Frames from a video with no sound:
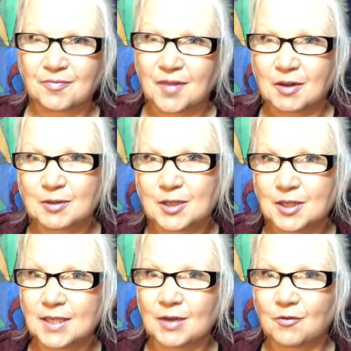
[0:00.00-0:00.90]
I was going to
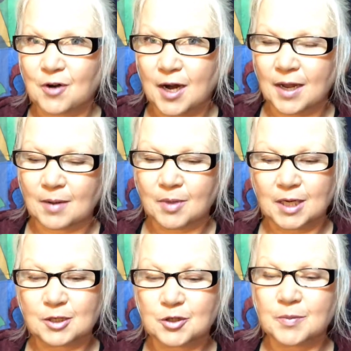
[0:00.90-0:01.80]
say Friday, but I
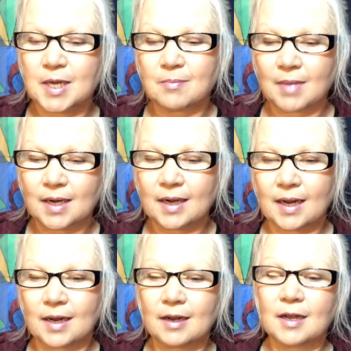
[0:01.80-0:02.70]
do mean
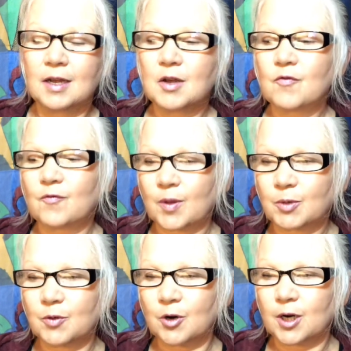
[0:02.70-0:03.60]
Monday,
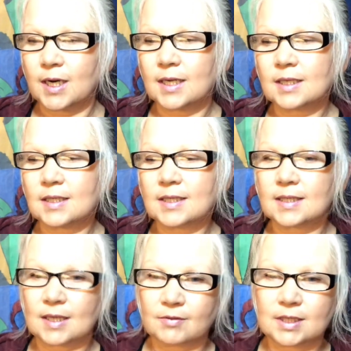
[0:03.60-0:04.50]
February
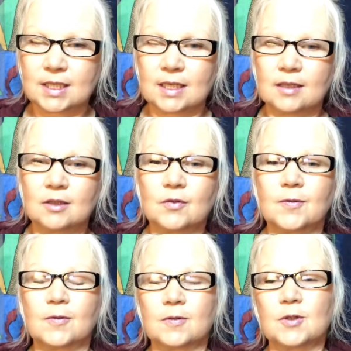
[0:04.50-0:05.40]
17th.
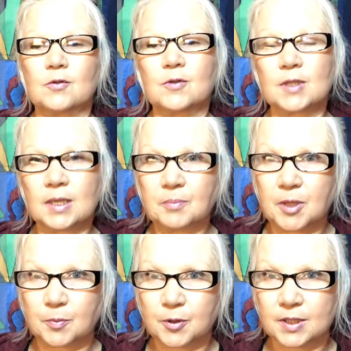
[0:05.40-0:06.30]
So for some
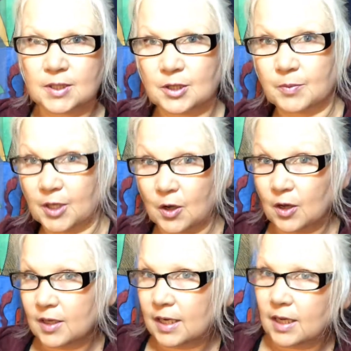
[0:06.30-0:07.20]
people, this could be a
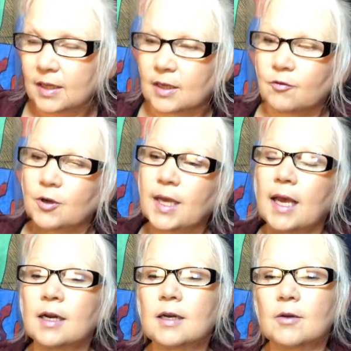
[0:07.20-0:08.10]
holiday, like for
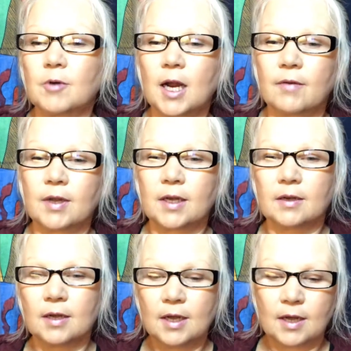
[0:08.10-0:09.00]
Canada, we're having
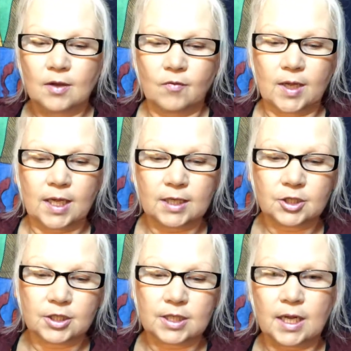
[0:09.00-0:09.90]
a
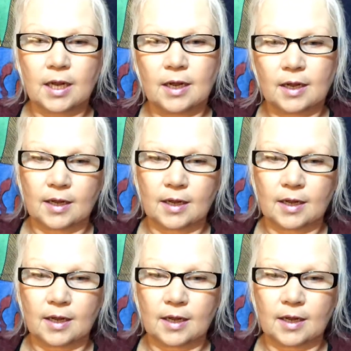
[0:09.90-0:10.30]
vacation day.